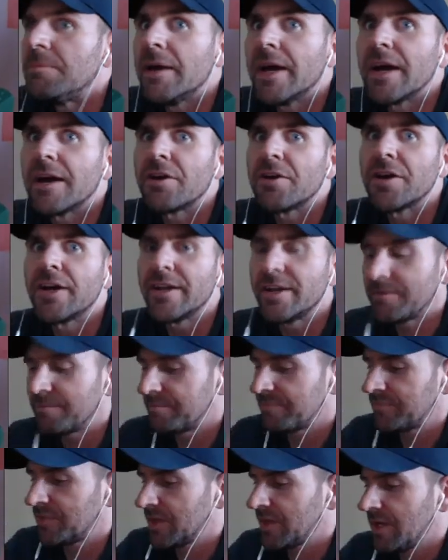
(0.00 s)
Barry.
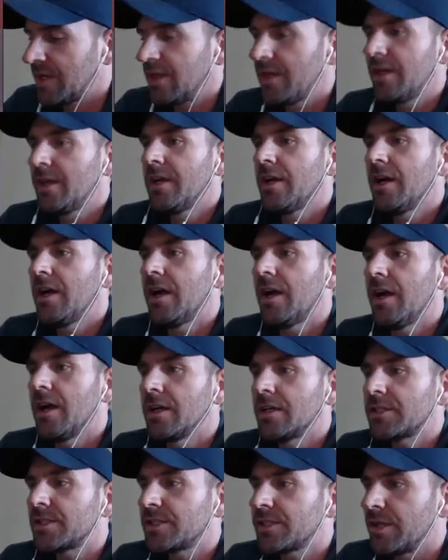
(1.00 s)

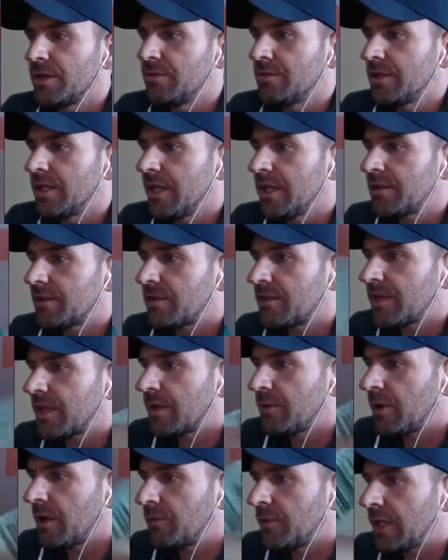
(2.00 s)
So let's see
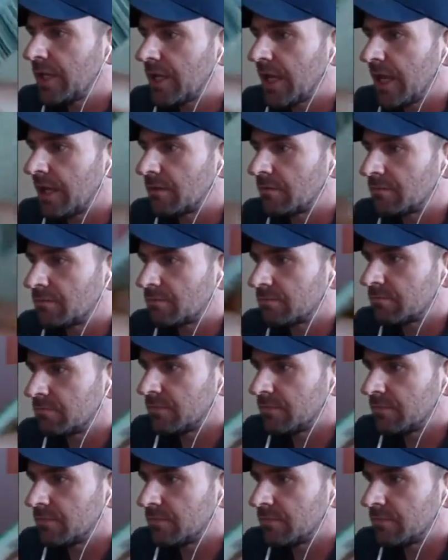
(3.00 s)
what we get.